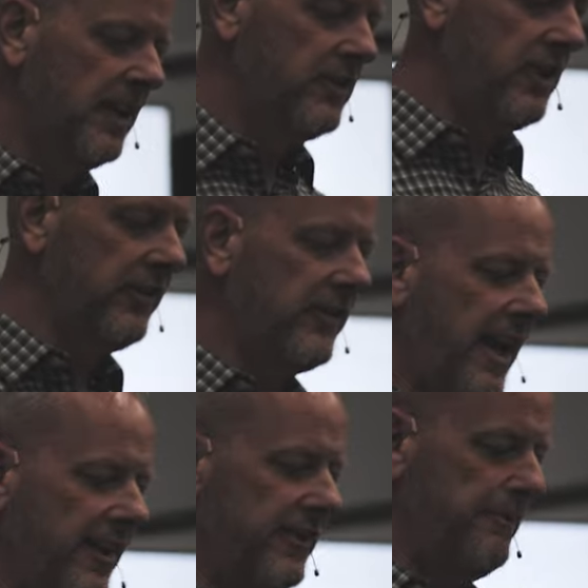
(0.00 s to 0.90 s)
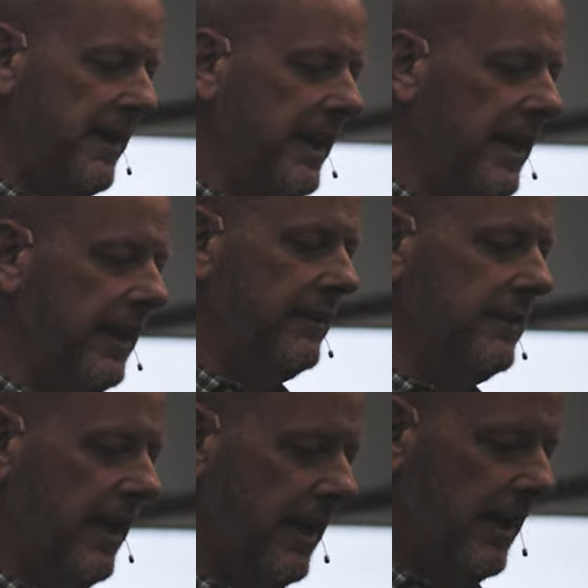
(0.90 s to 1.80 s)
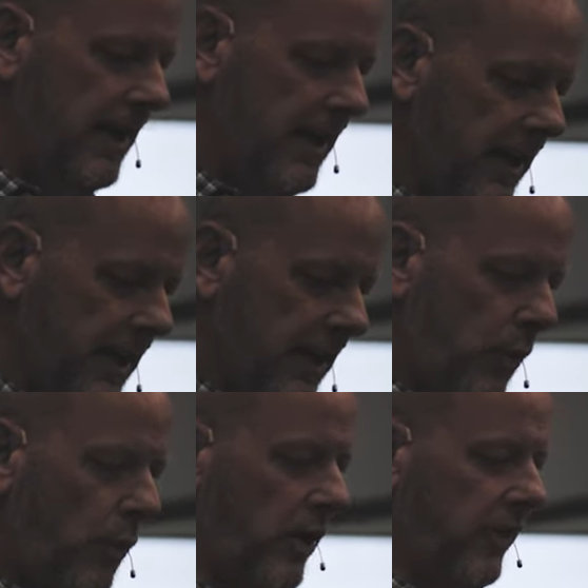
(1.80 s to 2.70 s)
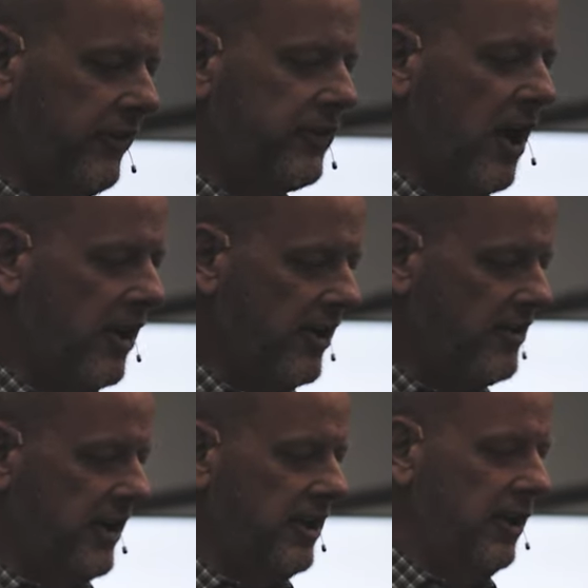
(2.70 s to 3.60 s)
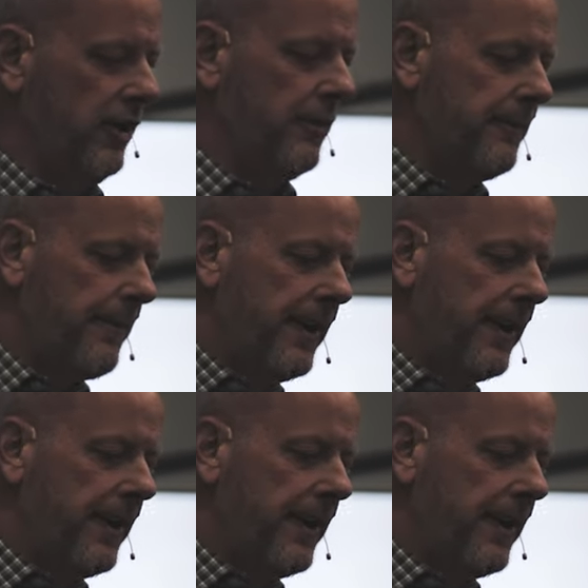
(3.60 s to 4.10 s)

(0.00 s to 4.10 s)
Just as many were astonished at you,